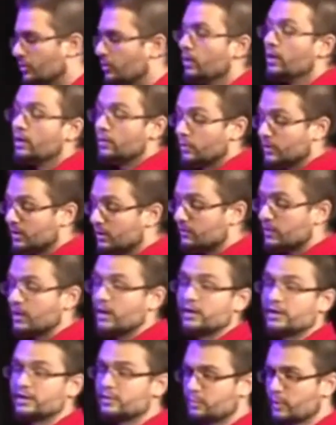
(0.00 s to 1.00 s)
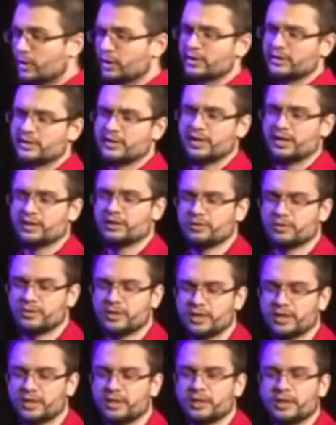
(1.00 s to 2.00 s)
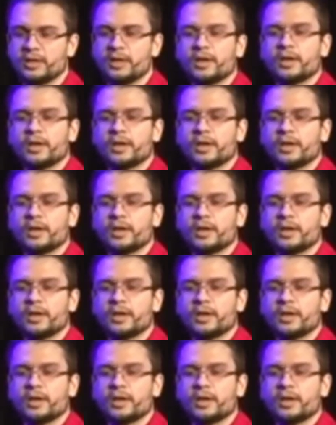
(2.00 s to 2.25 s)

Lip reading: or whatever, it's Polytech, okay?